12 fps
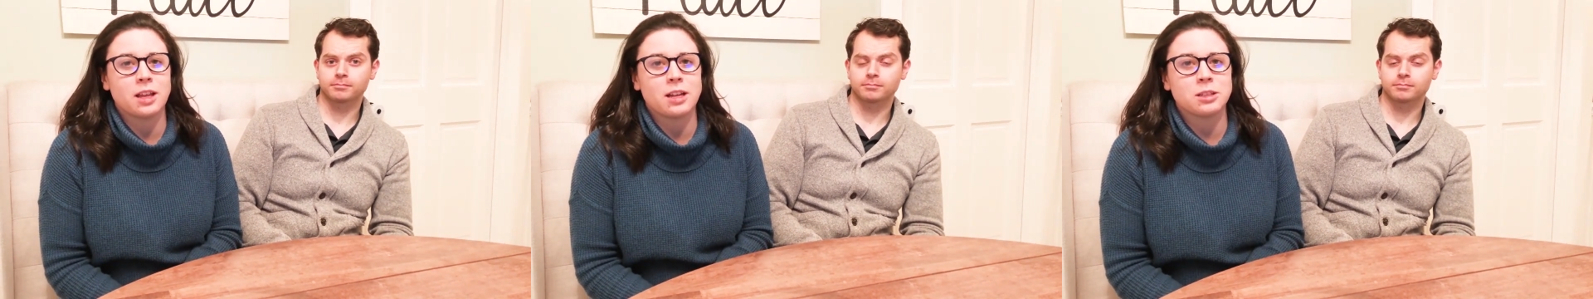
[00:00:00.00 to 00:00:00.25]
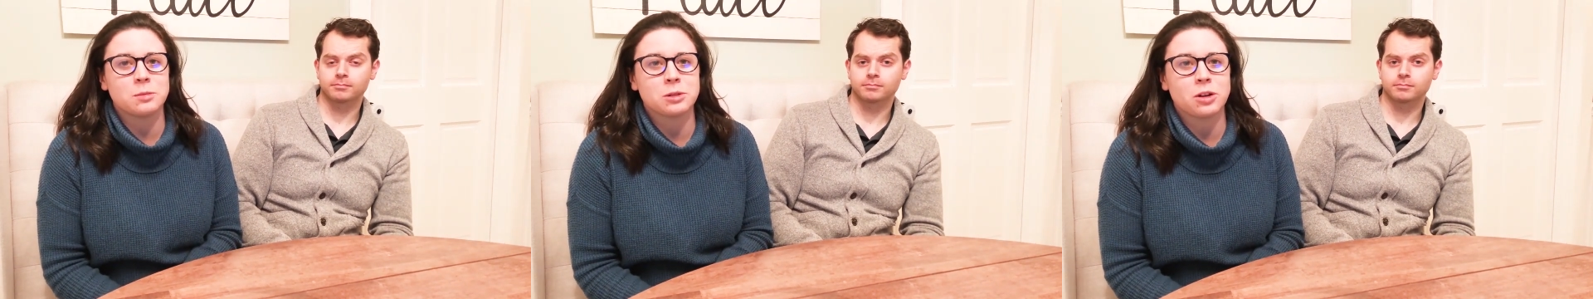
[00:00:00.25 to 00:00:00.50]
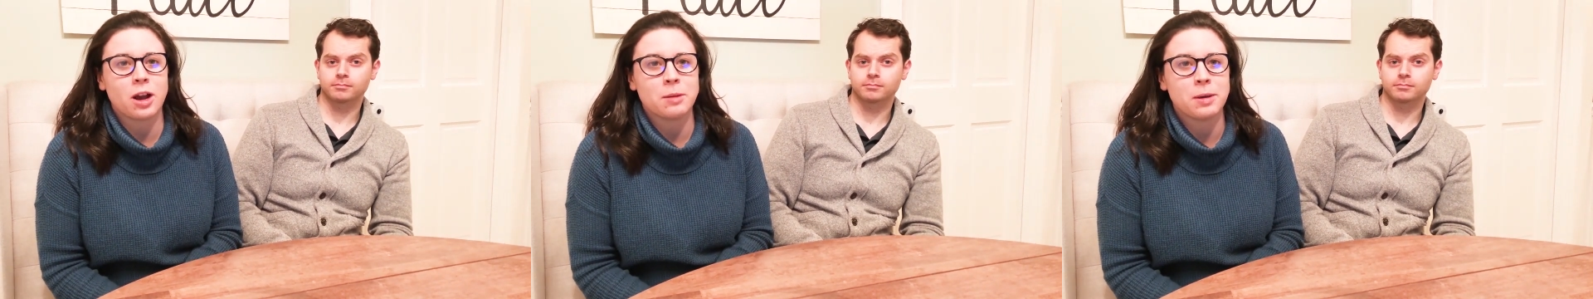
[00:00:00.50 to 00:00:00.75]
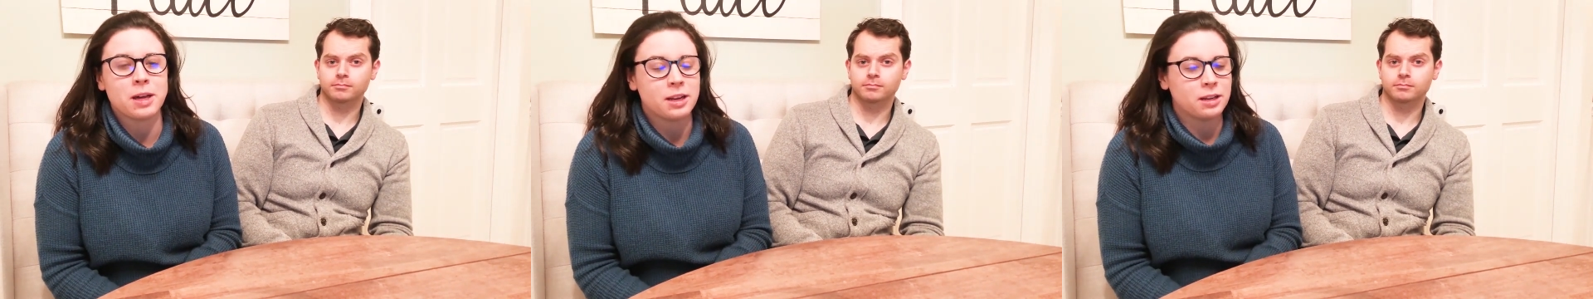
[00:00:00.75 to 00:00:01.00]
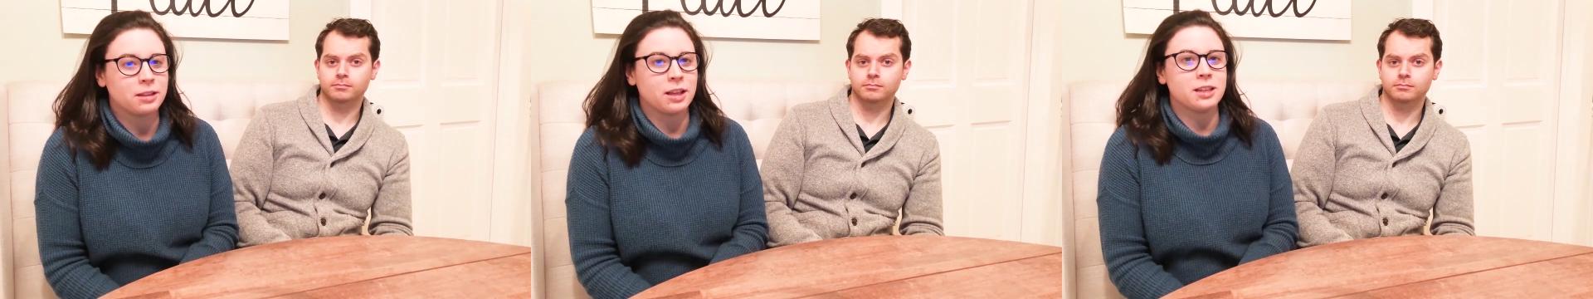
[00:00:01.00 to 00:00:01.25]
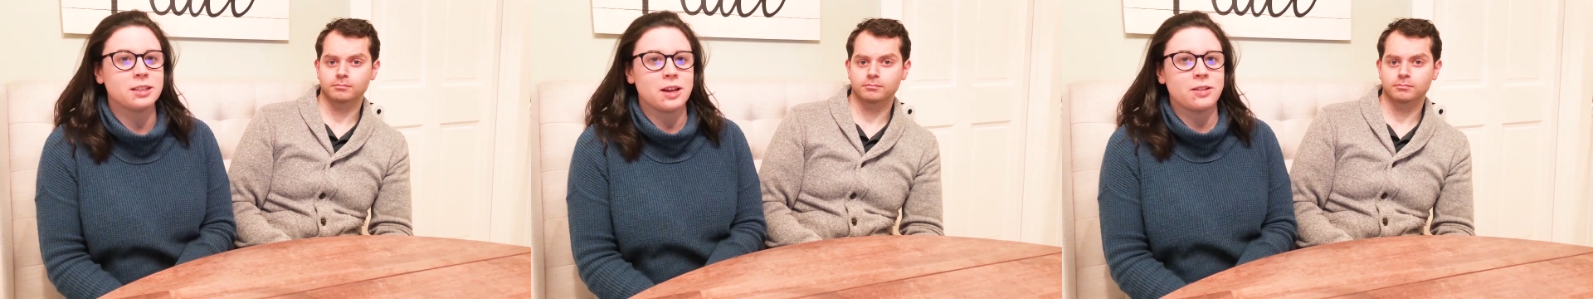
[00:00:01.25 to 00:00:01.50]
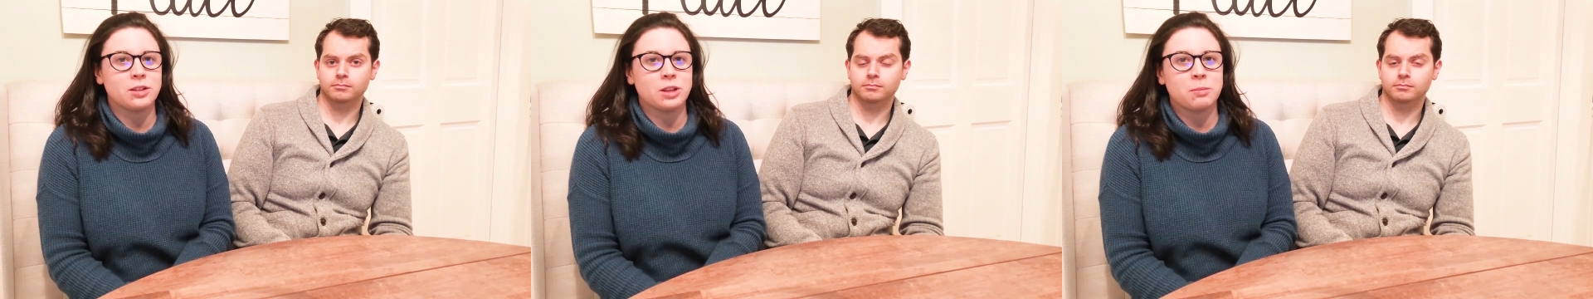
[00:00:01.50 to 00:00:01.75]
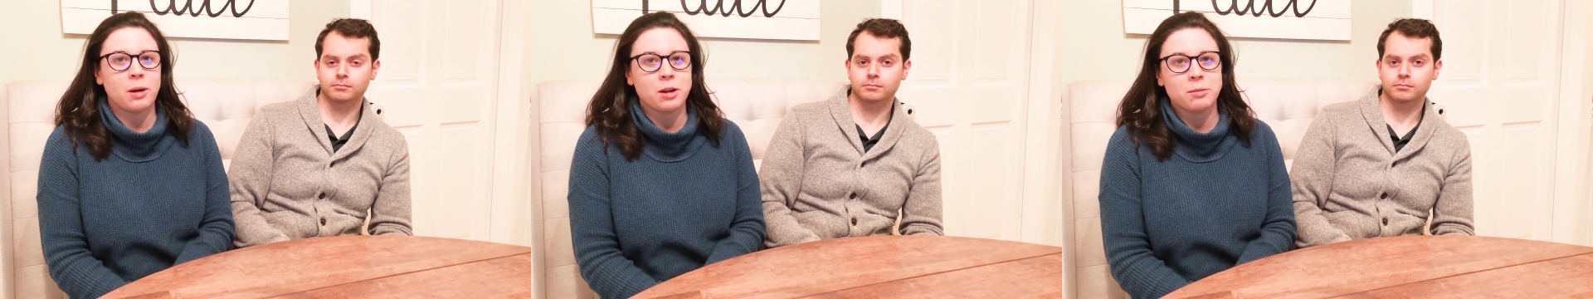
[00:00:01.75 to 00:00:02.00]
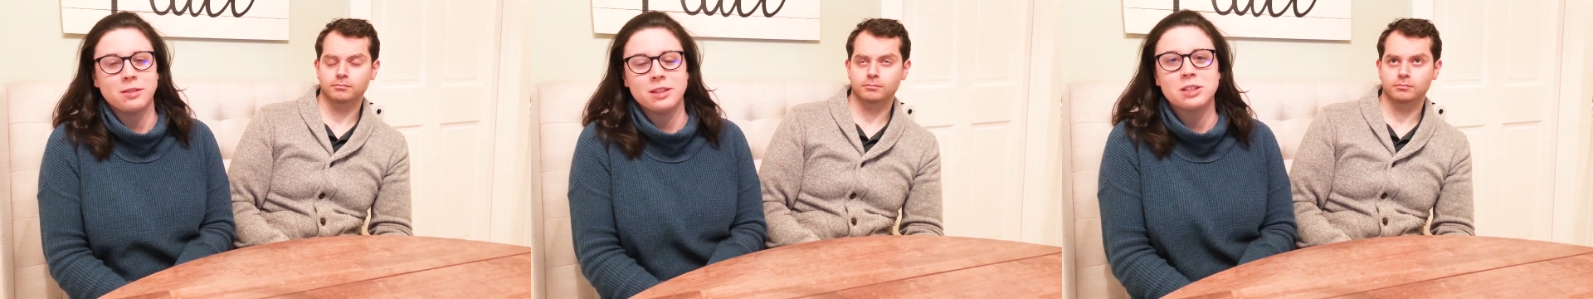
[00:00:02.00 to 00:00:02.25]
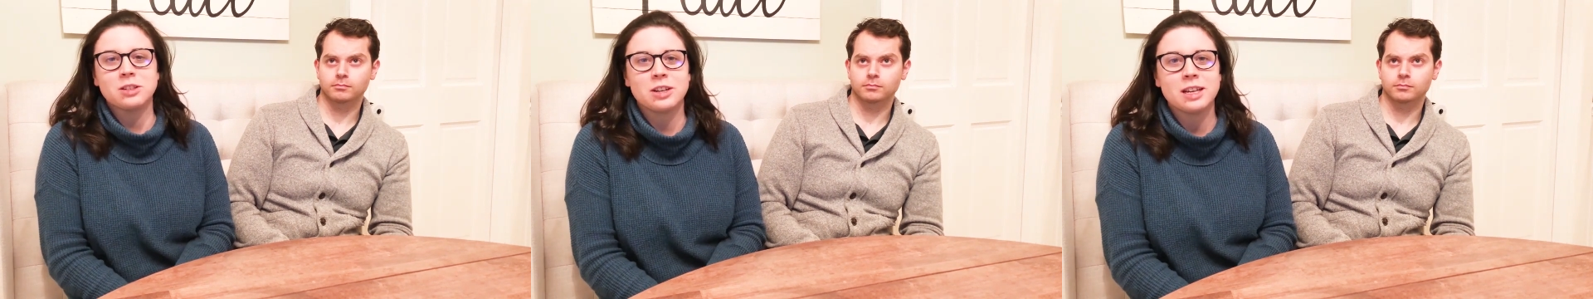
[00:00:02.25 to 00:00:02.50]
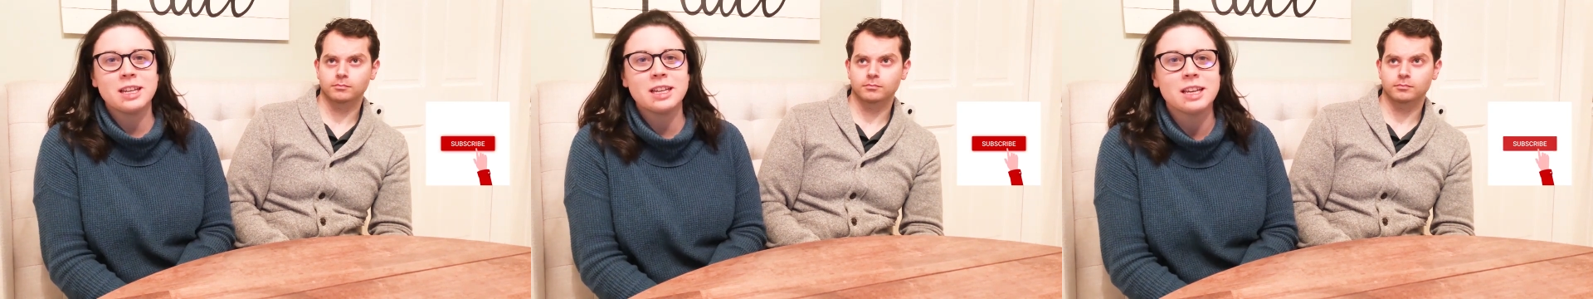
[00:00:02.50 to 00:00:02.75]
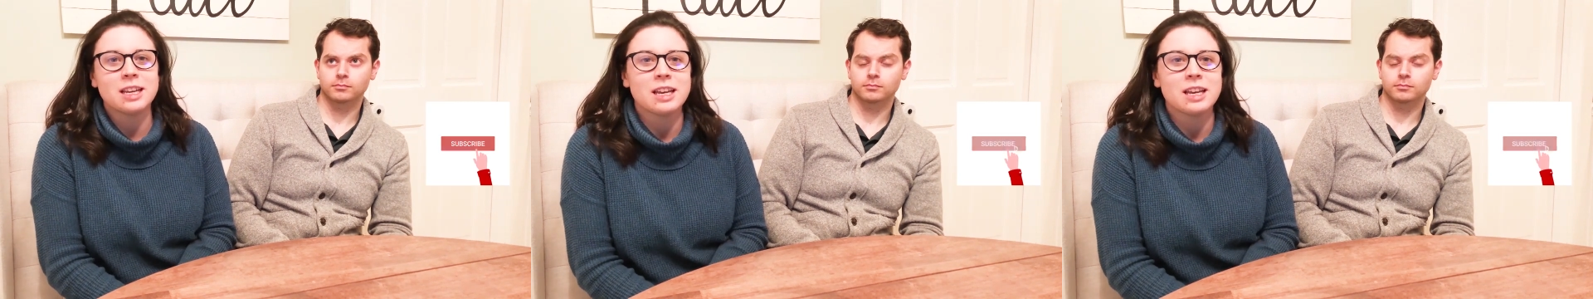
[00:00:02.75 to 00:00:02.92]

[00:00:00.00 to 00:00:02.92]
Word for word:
Speaker 1: that subscribe button and like down at the bottom of the screen.